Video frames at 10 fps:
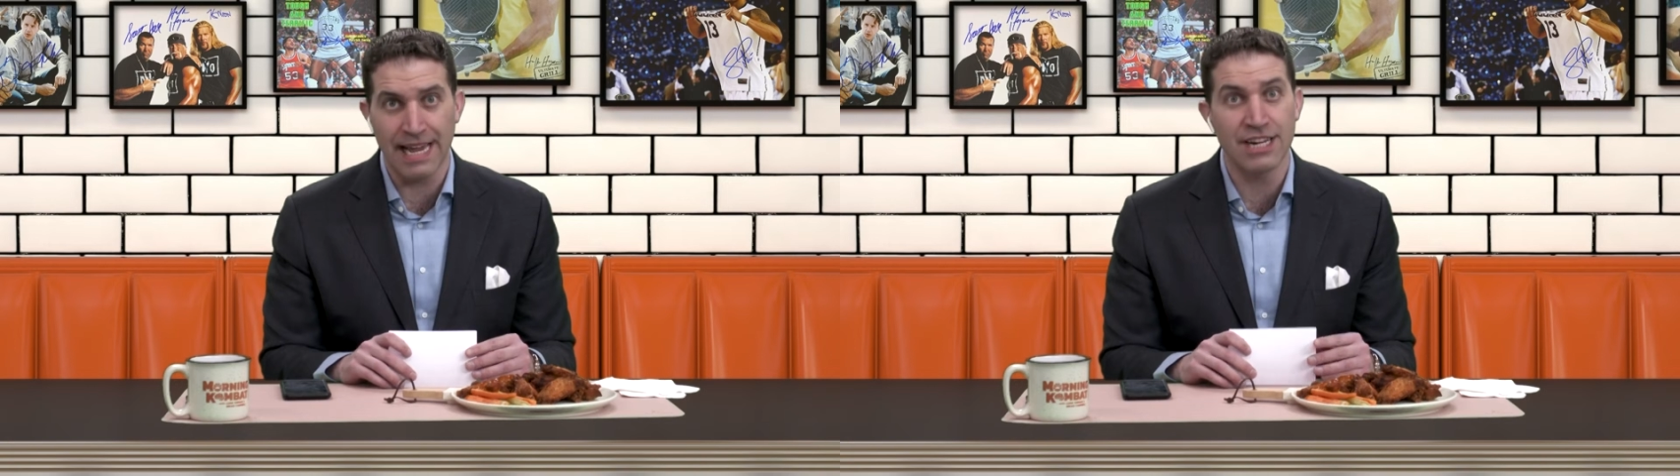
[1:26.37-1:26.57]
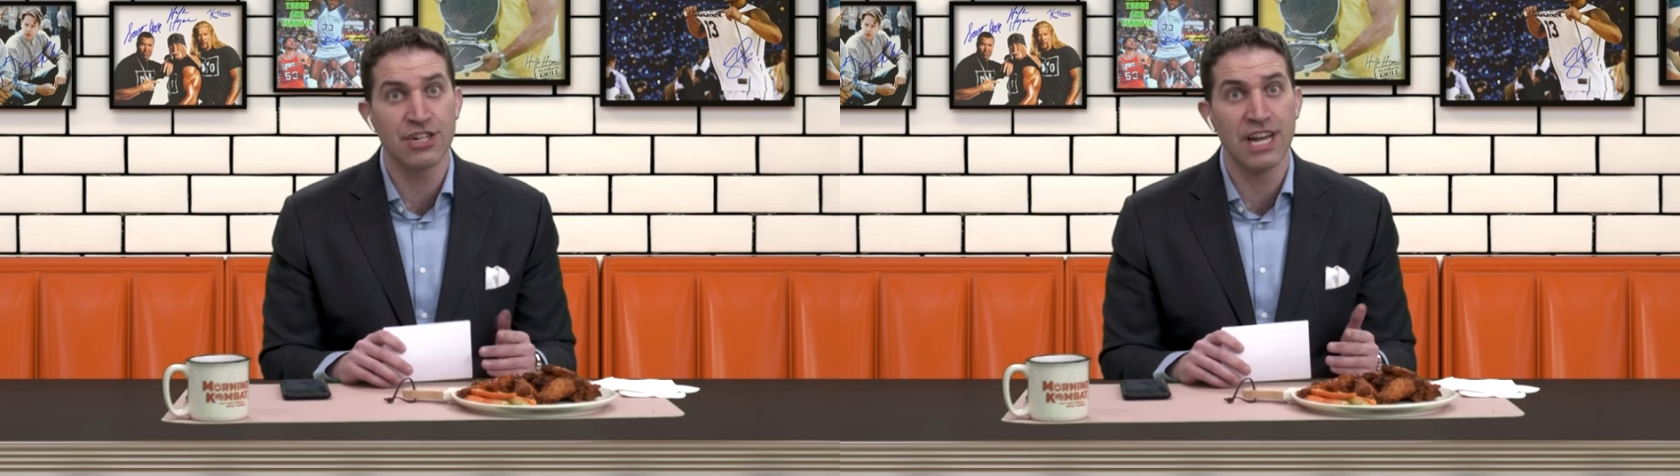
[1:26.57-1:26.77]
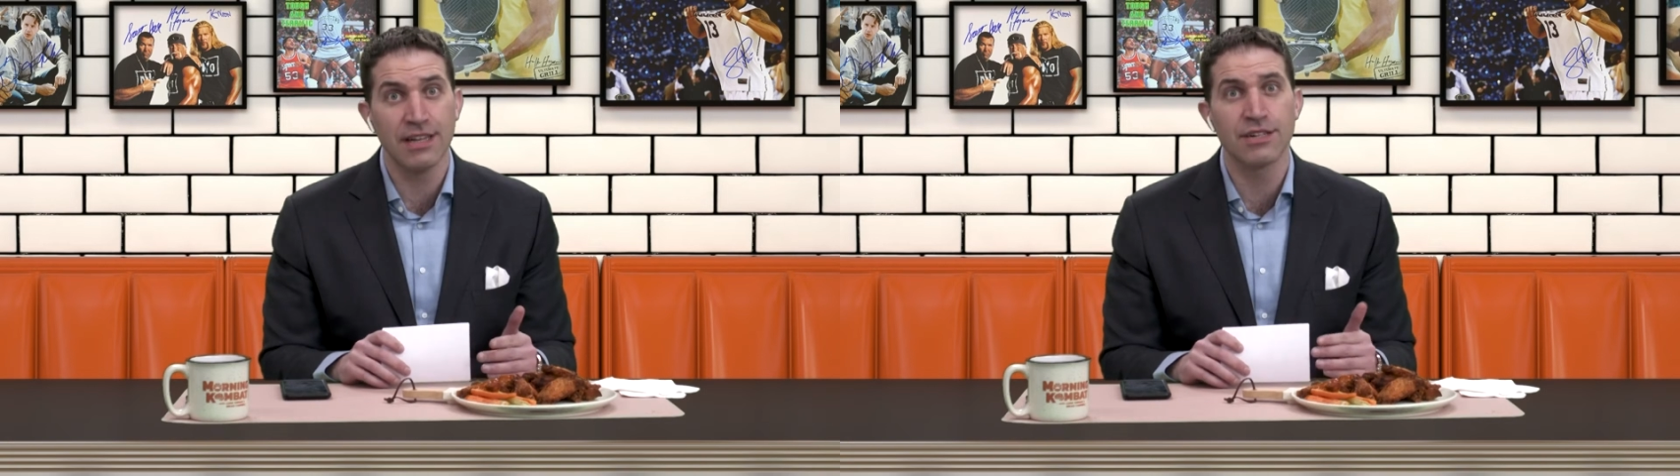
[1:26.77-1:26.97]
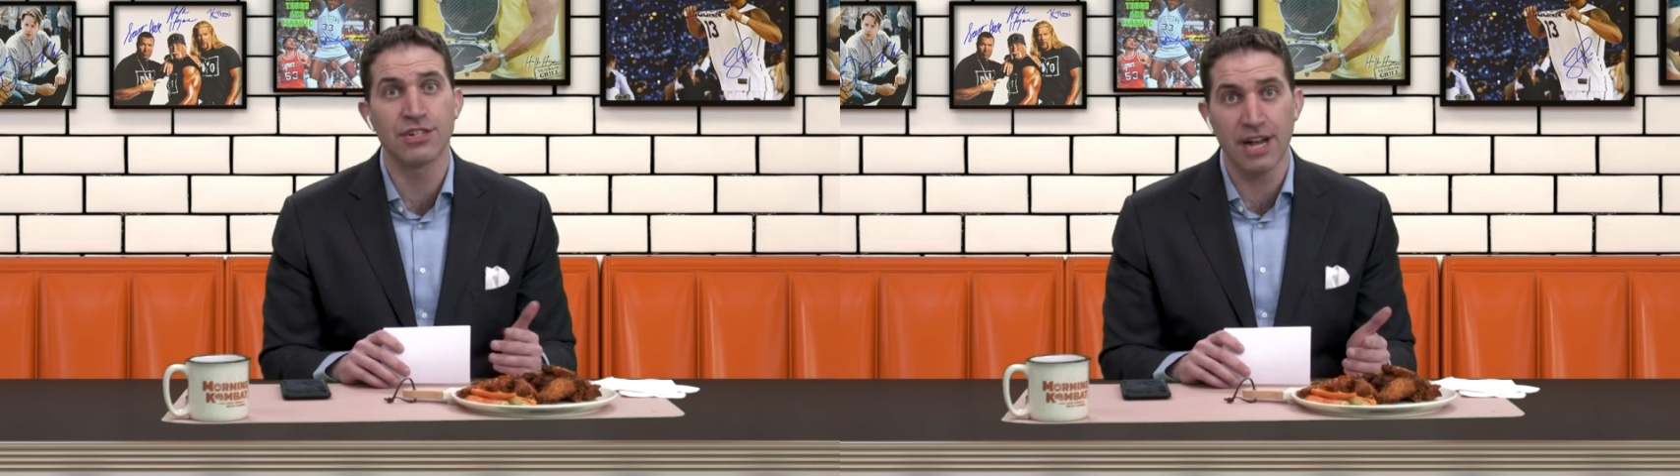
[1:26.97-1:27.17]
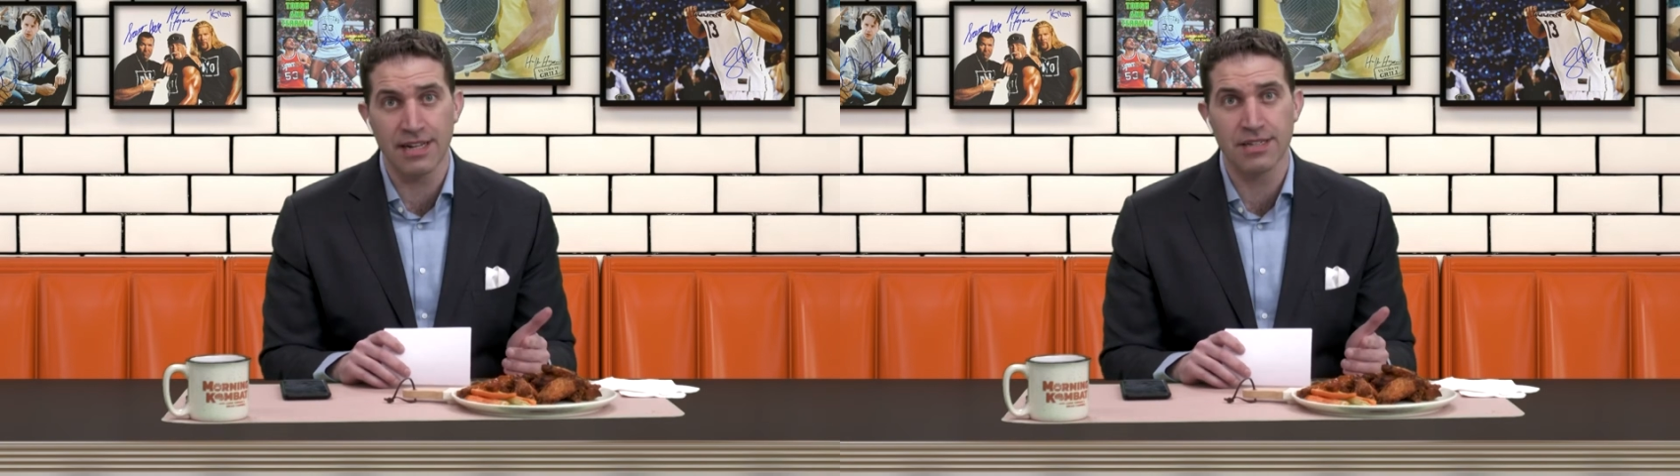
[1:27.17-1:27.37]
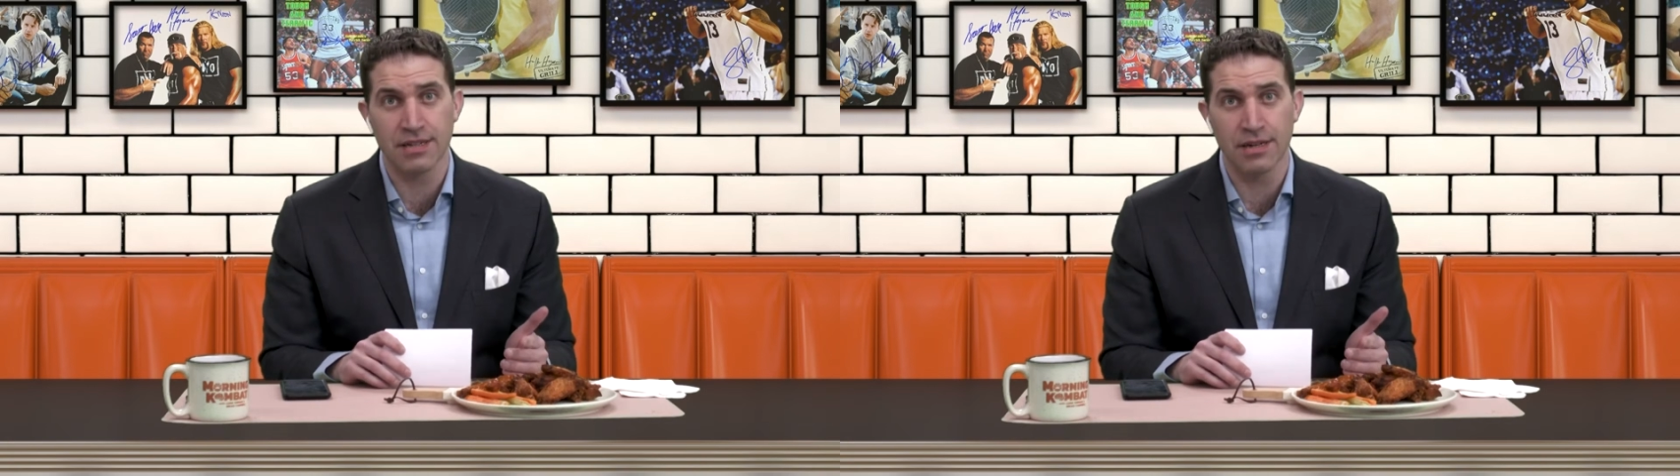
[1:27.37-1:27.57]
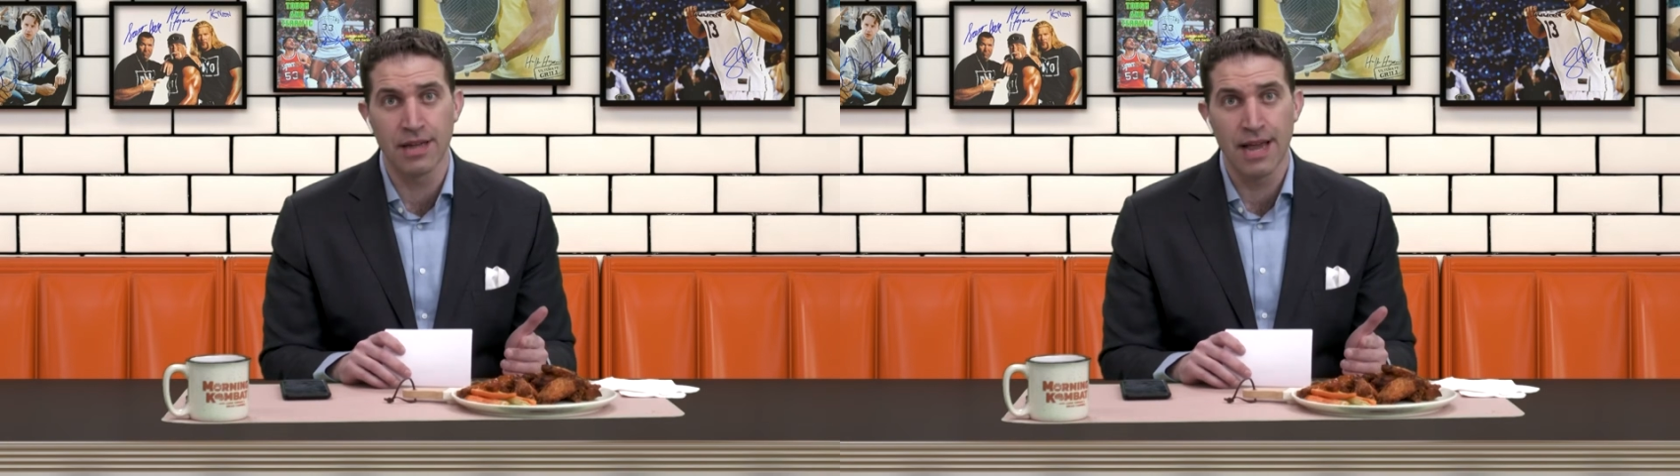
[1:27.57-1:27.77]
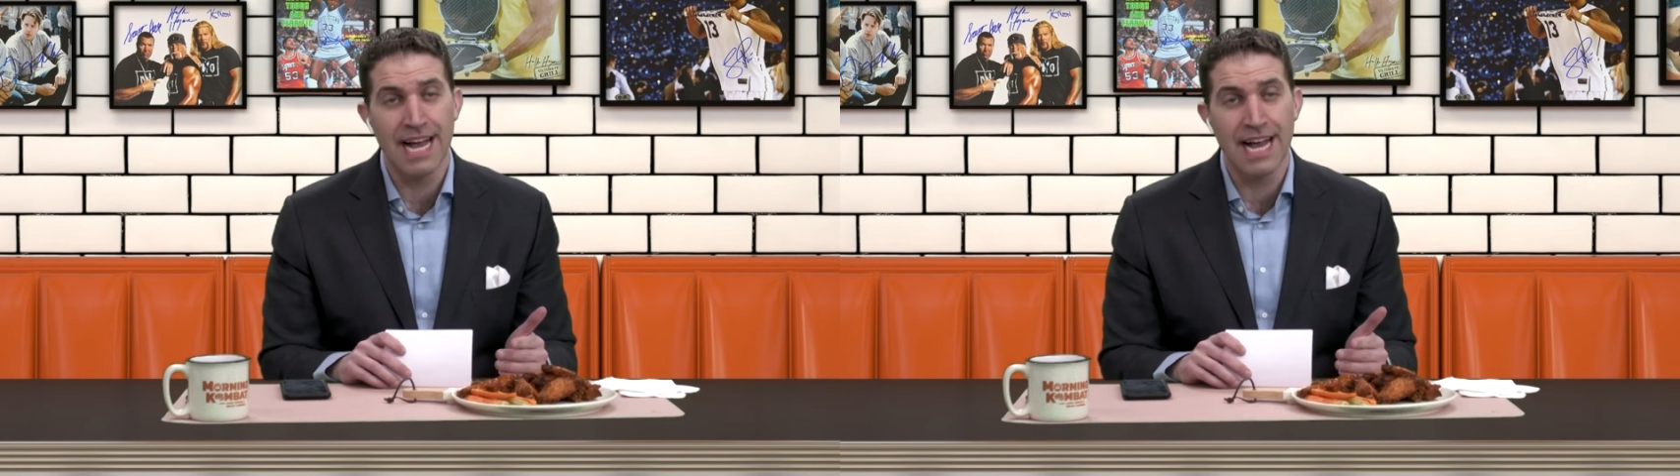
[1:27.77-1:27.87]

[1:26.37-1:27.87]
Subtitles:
and Jalen Johnson,